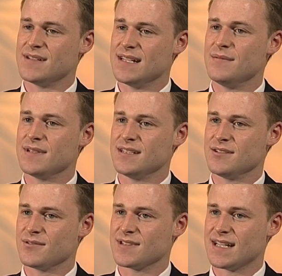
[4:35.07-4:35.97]
is limited
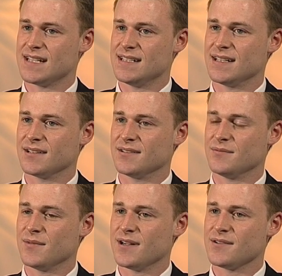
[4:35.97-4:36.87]
to your estate in England
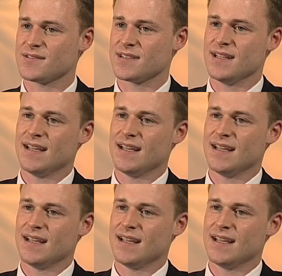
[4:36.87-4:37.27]
and Wales